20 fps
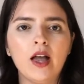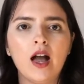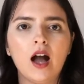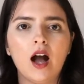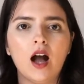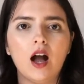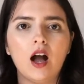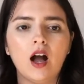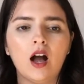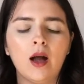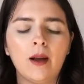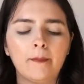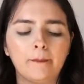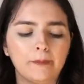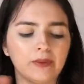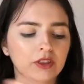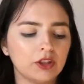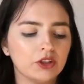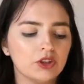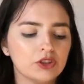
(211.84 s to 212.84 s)

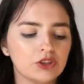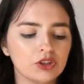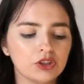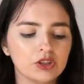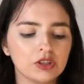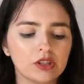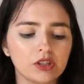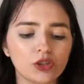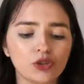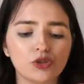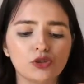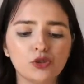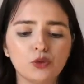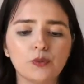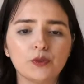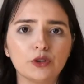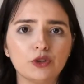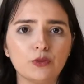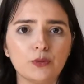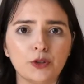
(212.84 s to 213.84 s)
But there's just these
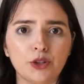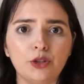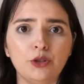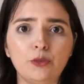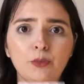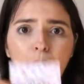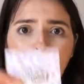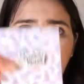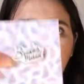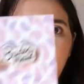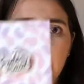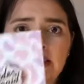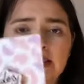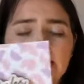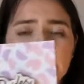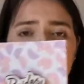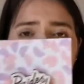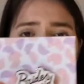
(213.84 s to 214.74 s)
super cute pins